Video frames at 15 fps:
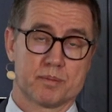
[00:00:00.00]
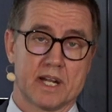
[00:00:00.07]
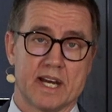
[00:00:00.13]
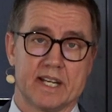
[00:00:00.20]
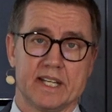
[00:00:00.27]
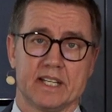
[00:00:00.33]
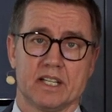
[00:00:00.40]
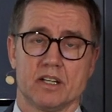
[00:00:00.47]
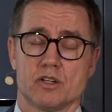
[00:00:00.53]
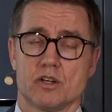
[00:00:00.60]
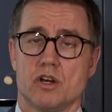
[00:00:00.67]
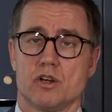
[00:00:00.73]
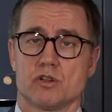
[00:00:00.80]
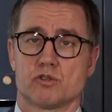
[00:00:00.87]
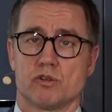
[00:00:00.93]
planning
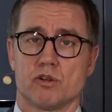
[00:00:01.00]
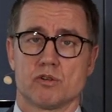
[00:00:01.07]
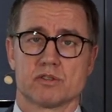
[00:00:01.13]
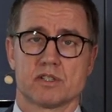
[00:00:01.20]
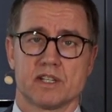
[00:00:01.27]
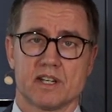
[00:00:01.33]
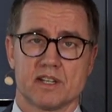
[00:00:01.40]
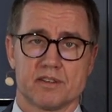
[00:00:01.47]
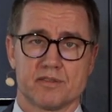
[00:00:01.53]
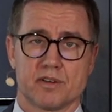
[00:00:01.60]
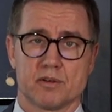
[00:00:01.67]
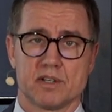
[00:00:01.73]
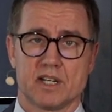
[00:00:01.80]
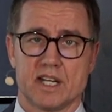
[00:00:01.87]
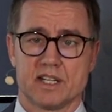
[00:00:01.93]
to launch it at the
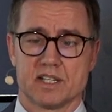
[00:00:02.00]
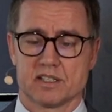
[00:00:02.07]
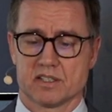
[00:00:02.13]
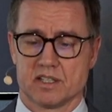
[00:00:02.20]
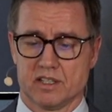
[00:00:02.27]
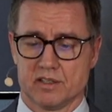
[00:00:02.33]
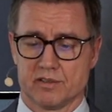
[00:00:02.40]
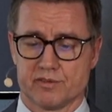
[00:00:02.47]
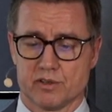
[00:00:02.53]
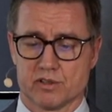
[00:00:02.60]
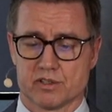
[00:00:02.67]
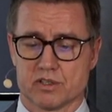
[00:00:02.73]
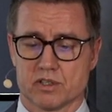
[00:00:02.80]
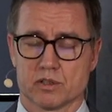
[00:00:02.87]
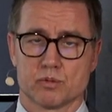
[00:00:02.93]
very latest in the
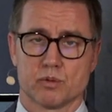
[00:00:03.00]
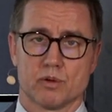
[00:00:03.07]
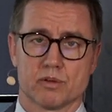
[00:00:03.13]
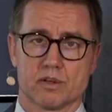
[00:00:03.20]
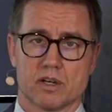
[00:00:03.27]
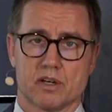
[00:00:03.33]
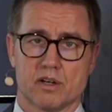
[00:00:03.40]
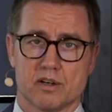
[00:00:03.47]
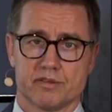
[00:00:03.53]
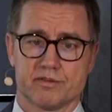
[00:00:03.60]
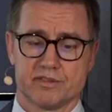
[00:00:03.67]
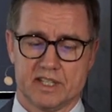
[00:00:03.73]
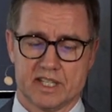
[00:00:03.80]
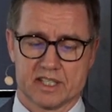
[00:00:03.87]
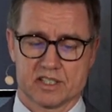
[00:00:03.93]
first quarter of
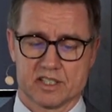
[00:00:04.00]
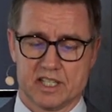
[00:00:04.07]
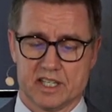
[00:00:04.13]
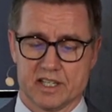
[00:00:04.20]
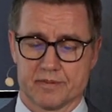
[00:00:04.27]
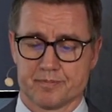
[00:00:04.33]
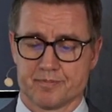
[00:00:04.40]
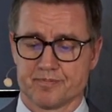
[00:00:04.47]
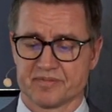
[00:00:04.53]
next year.